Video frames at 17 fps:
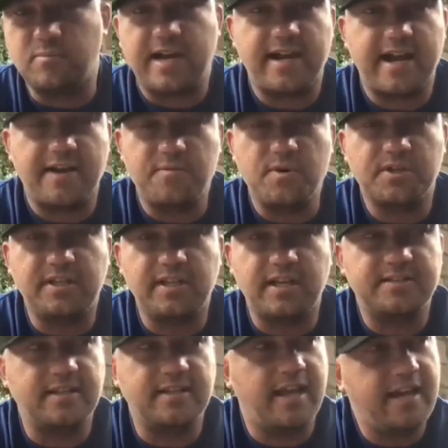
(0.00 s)
rookie, I said,
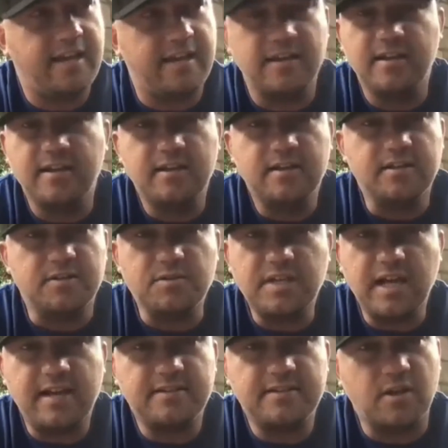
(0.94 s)
"Hey, do you
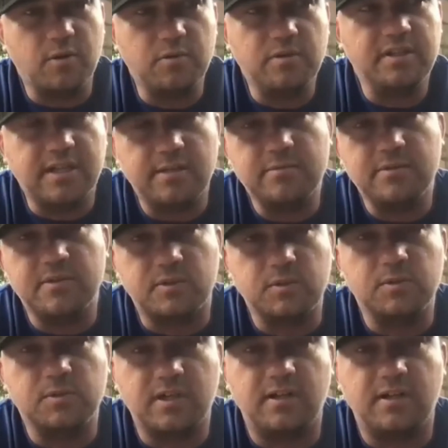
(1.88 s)
guys only come to the cool
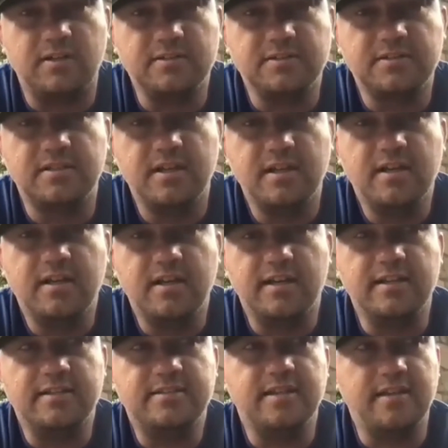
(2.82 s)
calls?" And they
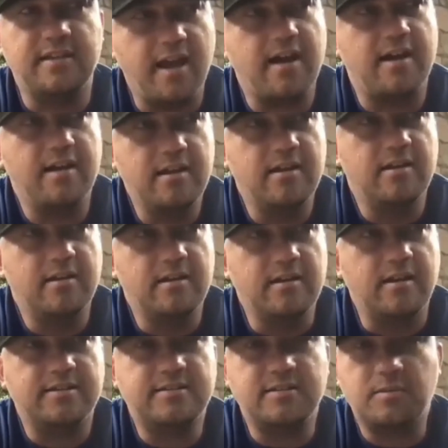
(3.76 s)
said, "Yeah."
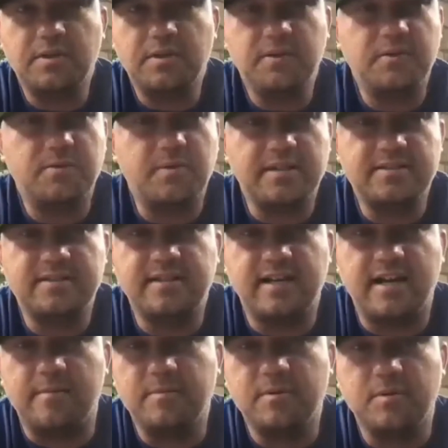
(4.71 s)
I said, "What do you do the rest of the
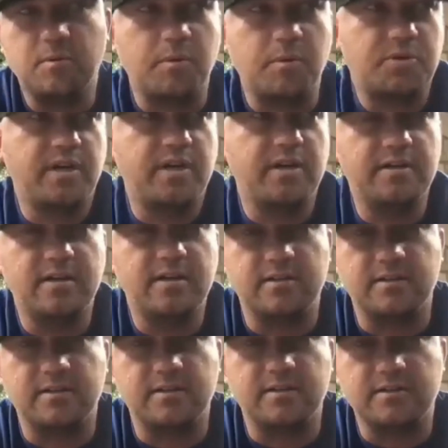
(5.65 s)
time?" "Well, we're training
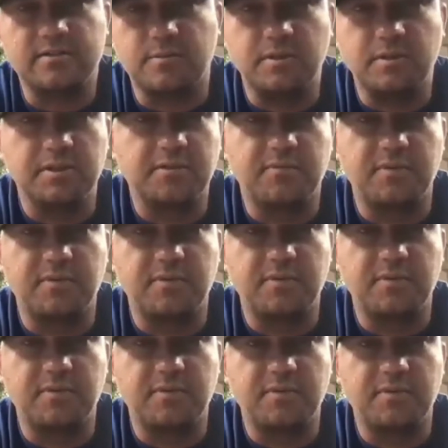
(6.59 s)
dogs, or we're looking for
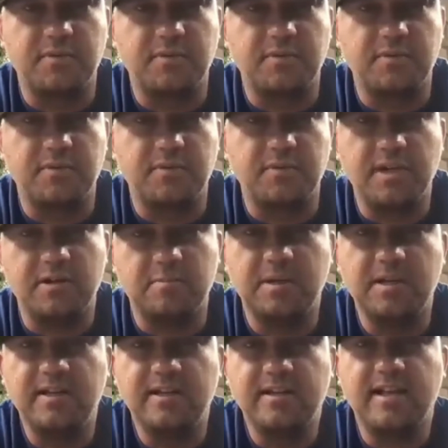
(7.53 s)

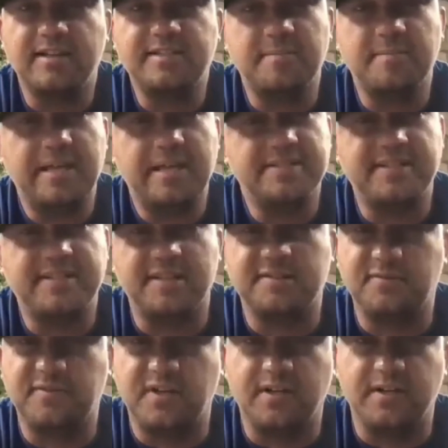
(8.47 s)
dope." I said, "Man, that
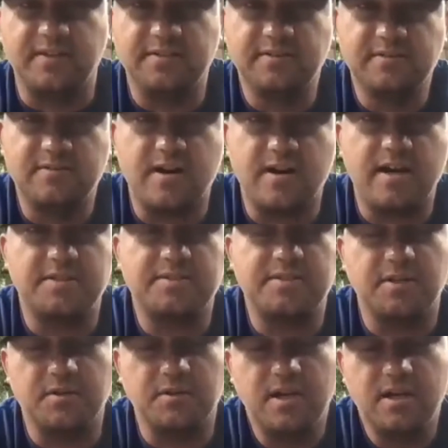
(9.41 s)
sounds fun, right?"
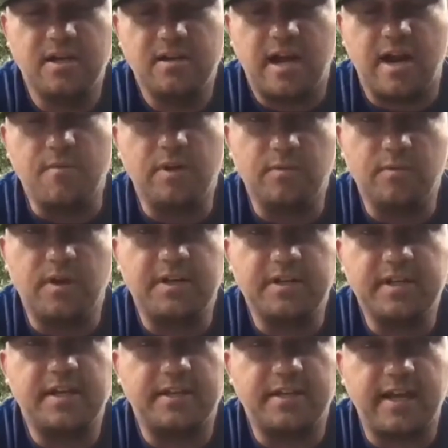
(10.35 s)
So I really wanted to get a
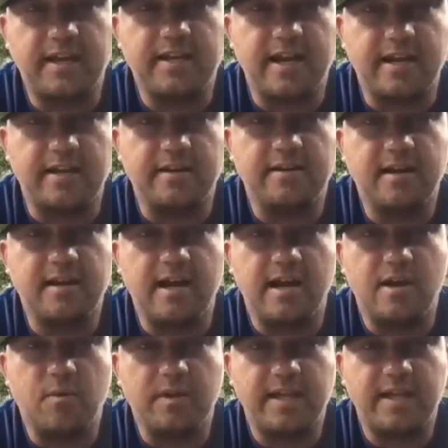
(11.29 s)
canine when
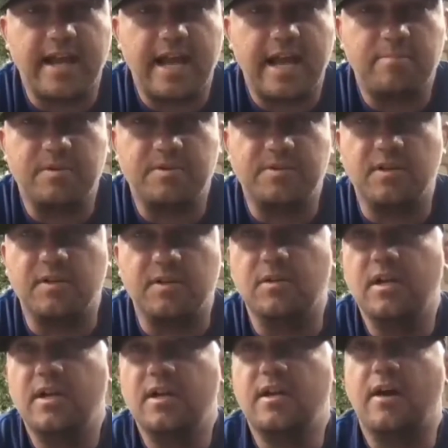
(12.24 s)
that happened. So
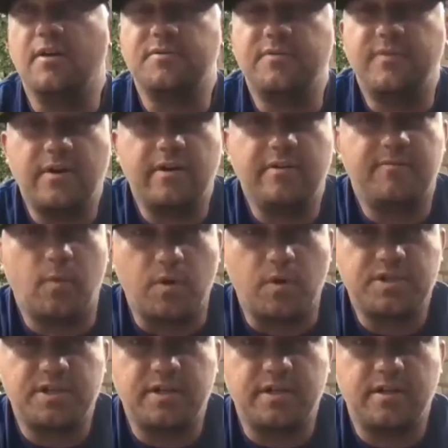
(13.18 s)
I was very
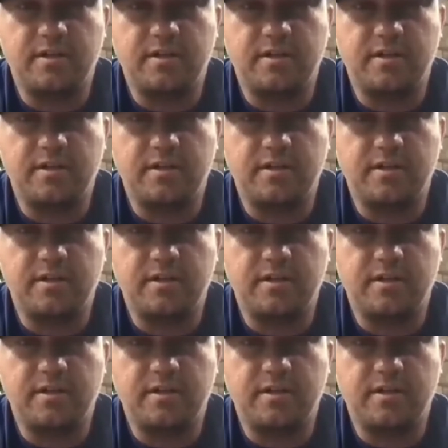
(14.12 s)
fortunate